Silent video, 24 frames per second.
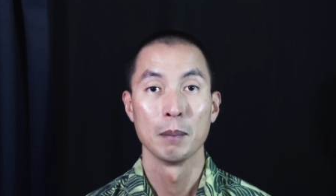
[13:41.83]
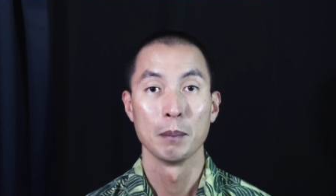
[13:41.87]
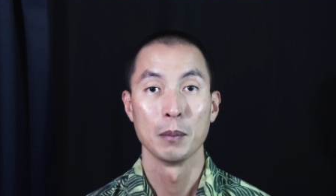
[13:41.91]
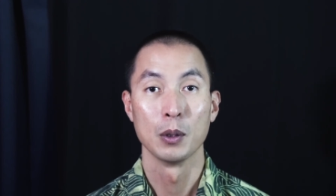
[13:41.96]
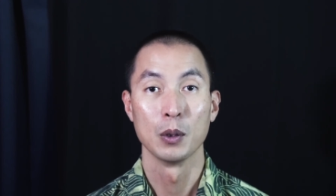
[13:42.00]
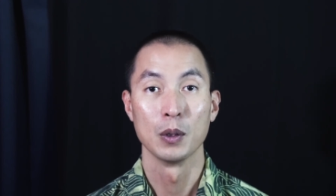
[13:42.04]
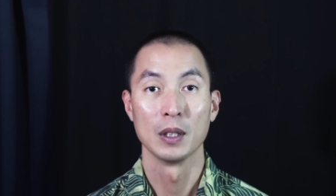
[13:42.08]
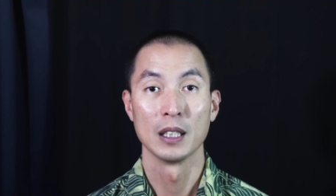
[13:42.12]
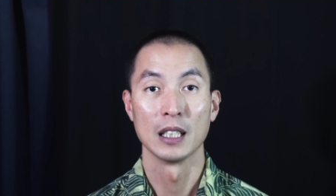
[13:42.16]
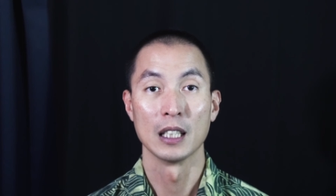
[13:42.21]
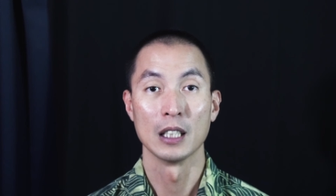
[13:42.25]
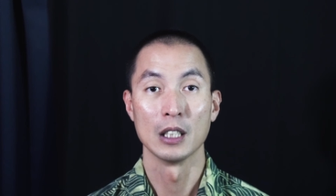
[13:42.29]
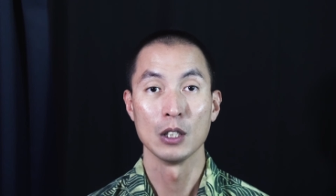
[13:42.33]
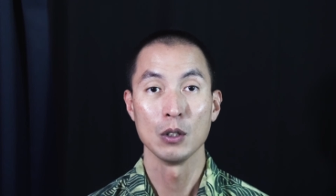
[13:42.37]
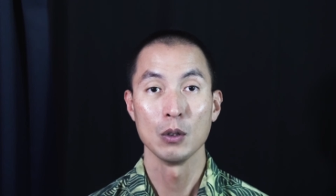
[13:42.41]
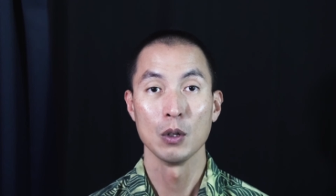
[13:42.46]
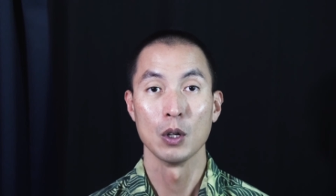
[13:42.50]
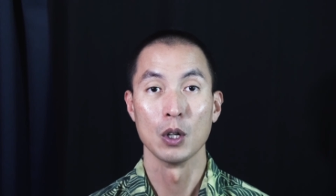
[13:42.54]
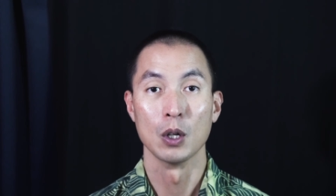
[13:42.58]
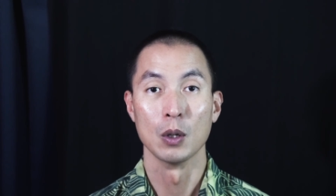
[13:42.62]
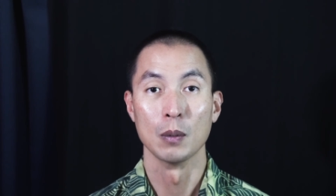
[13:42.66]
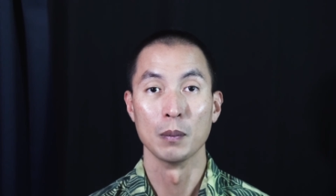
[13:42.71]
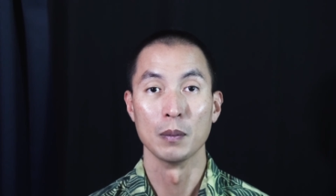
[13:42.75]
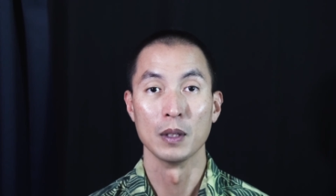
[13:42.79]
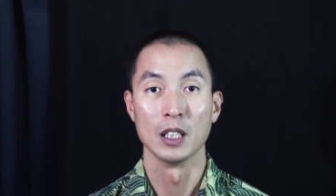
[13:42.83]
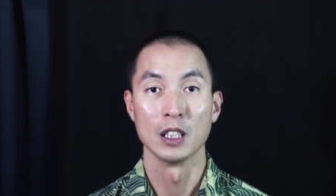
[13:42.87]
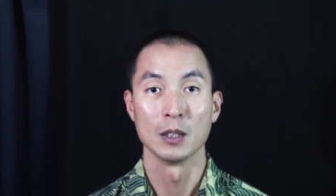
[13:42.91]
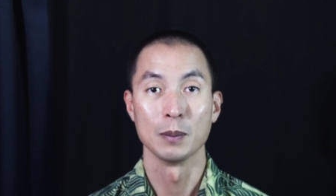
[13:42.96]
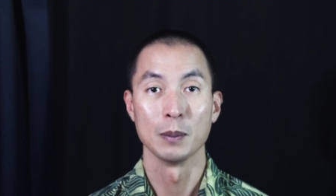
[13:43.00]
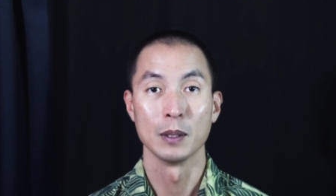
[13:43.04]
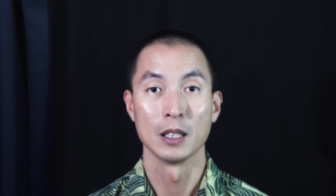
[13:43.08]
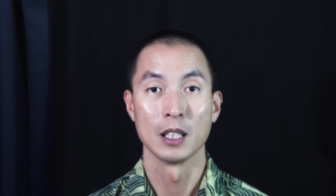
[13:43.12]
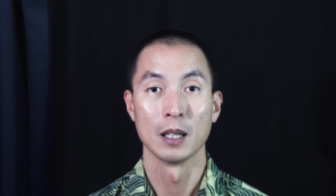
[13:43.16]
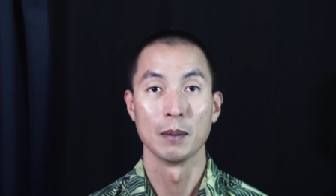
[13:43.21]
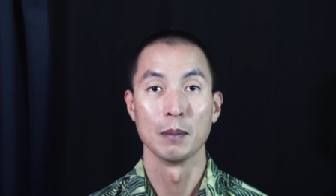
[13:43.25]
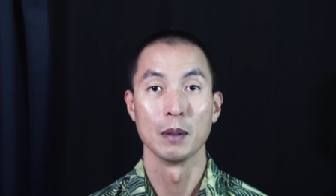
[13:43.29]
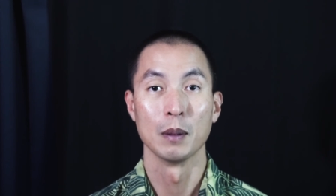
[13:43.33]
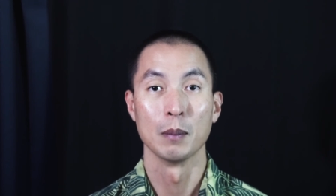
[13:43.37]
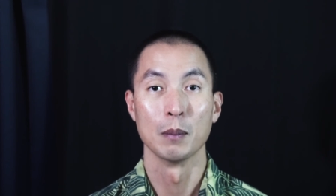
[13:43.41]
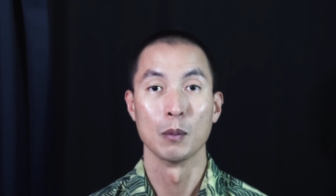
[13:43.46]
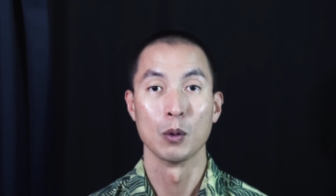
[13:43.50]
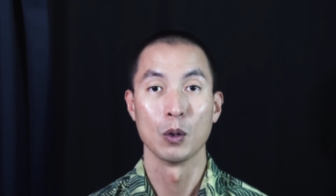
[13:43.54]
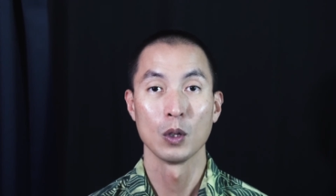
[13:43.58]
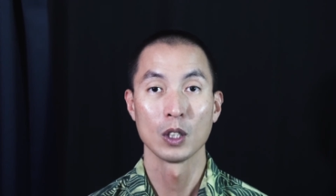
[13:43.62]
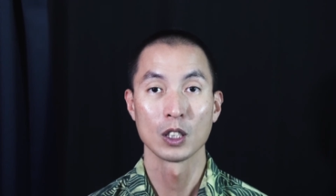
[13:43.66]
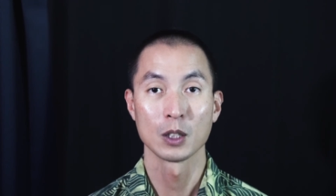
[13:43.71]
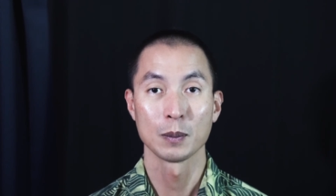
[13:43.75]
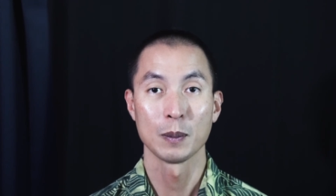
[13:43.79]
Building a new home is becoming
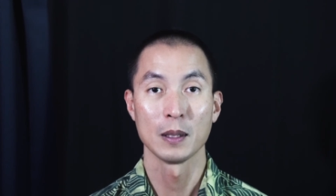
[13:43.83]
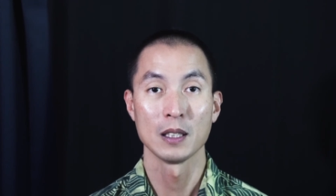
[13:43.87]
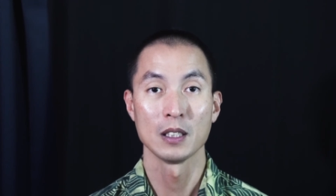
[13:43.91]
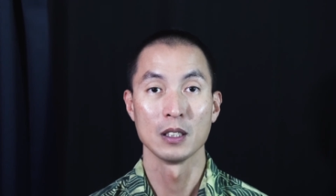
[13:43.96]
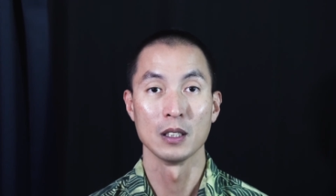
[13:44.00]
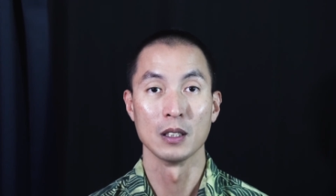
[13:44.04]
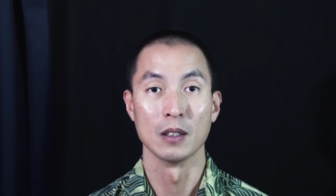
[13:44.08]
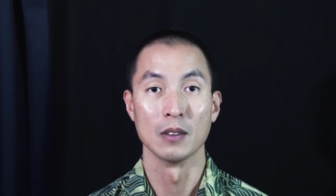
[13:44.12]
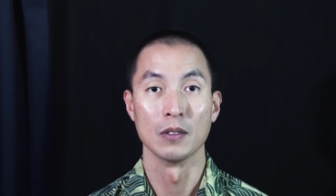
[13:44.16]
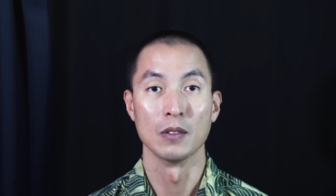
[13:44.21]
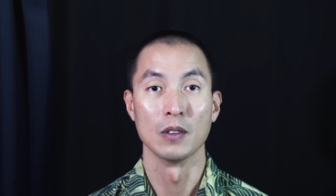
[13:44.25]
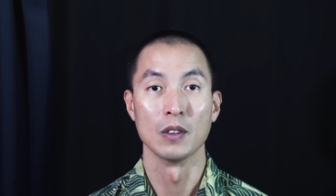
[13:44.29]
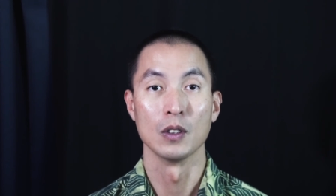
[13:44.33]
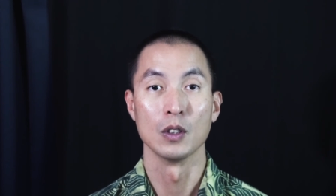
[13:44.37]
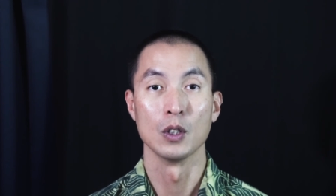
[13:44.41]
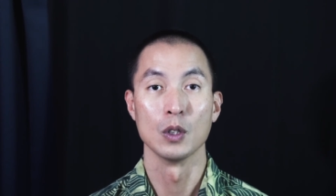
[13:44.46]
more expensive